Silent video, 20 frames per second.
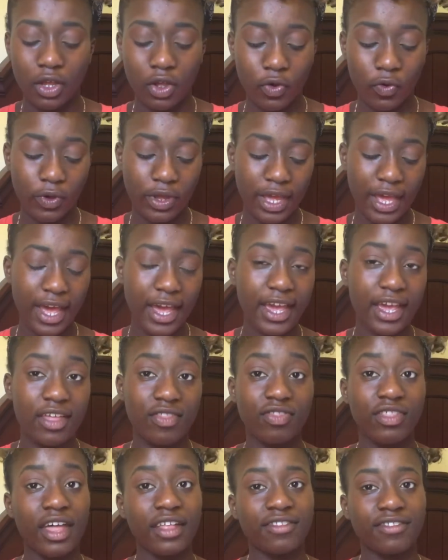Okay,
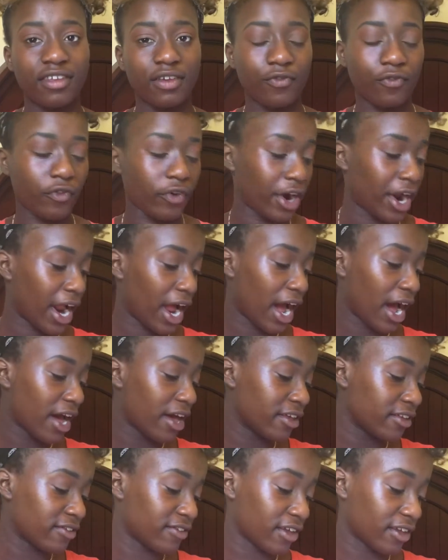and that's it for our
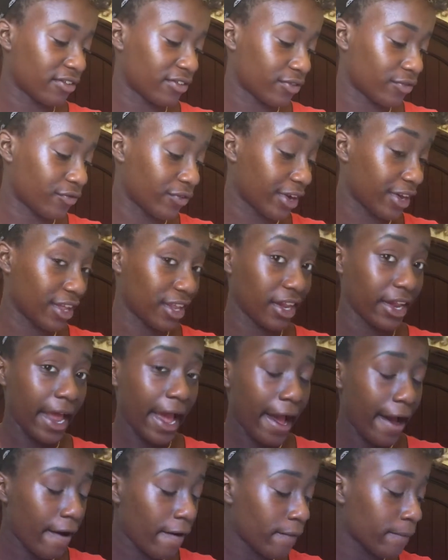eyes as of right
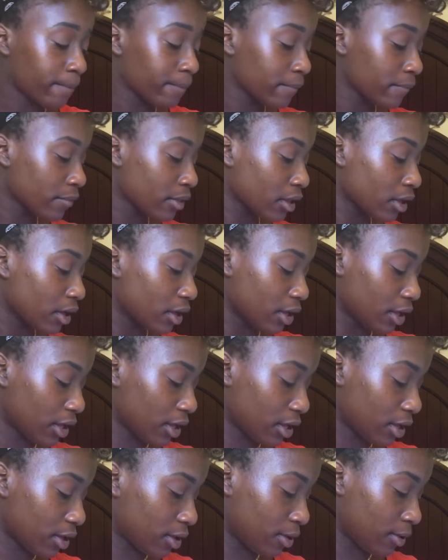now.
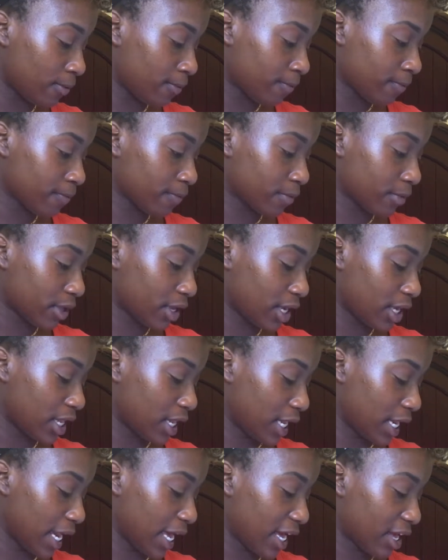
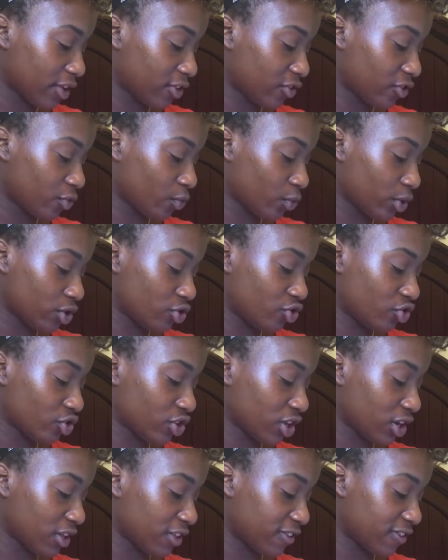And next we're
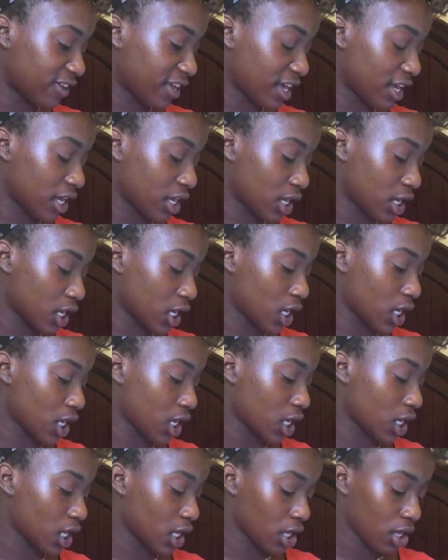just gonna take.
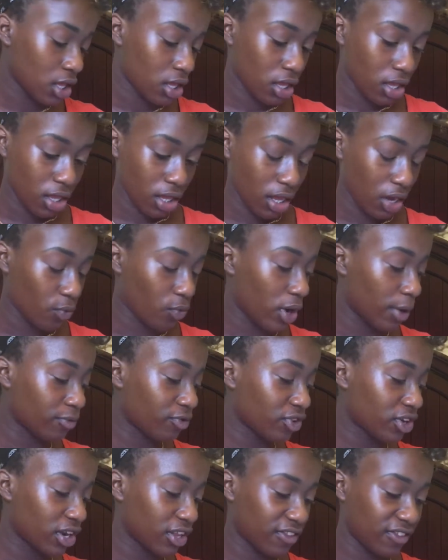I'm
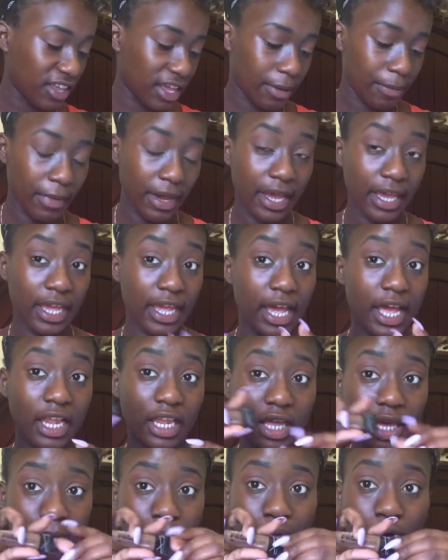just gonna take my
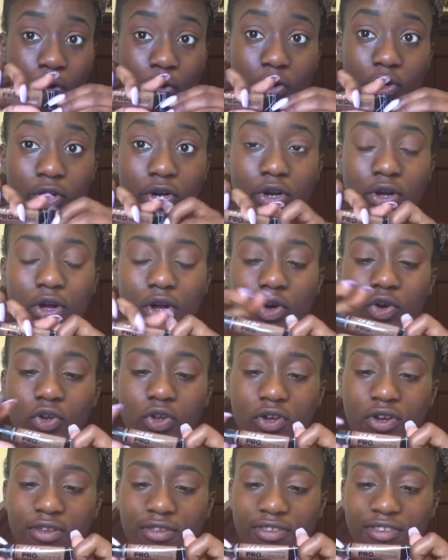LA Pro
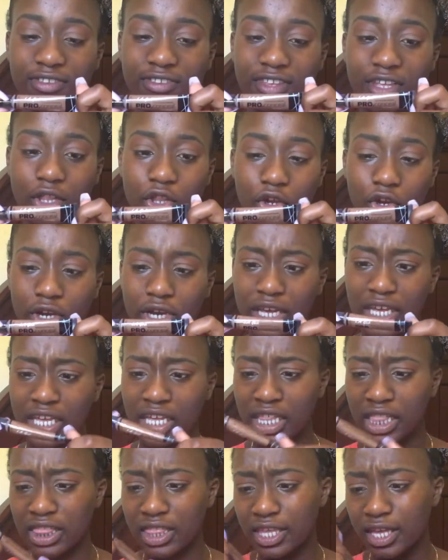Grow Concealer
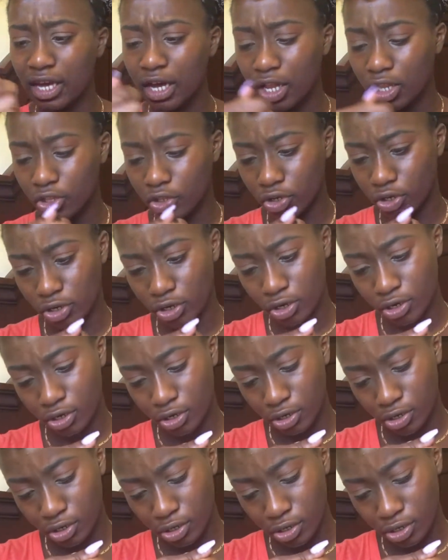in the color